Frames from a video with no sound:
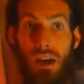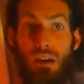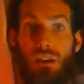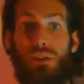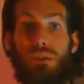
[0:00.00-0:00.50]

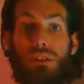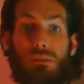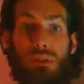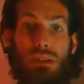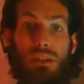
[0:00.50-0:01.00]
You're going to
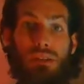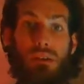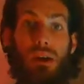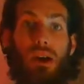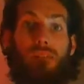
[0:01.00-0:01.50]

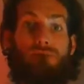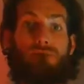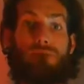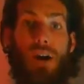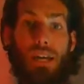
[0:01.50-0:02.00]
be
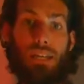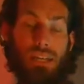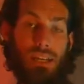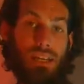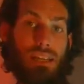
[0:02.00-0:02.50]

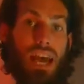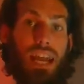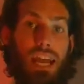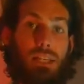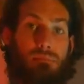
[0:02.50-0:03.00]
fighting that
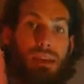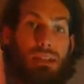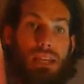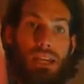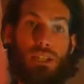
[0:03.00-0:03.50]

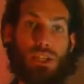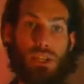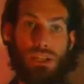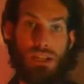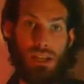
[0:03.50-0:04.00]

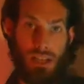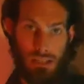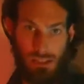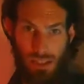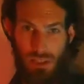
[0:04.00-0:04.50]
expectation.
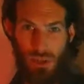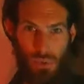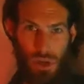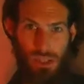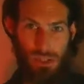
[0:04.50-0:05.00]
The listener
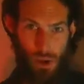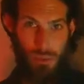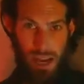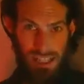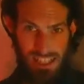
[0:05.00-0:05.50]
wants to go
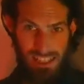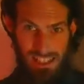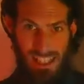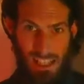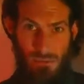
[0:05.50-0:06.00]
back to
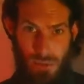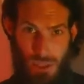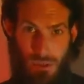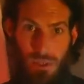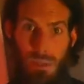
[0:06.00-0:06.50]
C
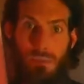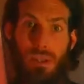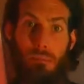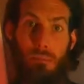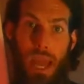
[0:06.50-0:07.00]
really, really,
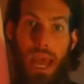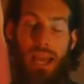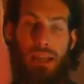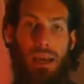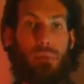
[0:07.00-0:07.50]
really
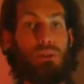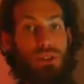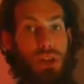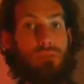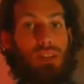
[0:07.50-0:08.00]
bad, but
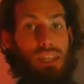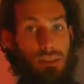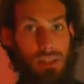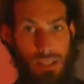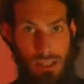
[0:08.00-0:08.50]
you never
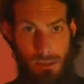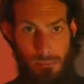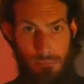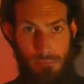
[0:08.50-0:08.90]
give it to them.